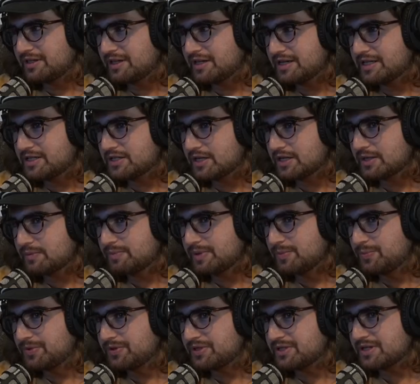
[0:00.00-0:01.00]
It's like
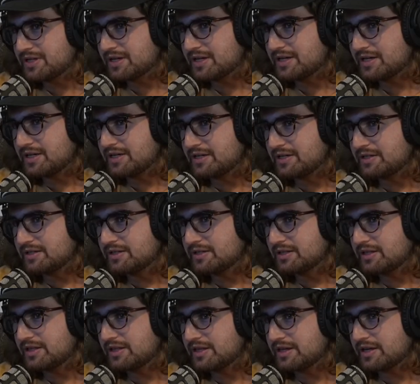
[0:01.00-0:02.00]
people say
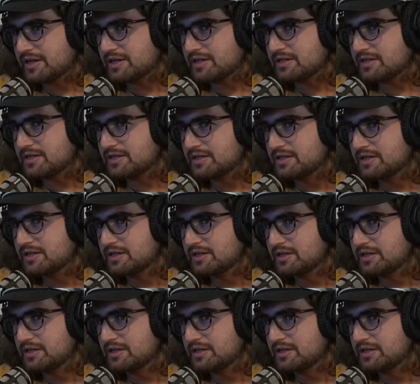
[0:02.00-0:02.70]
that,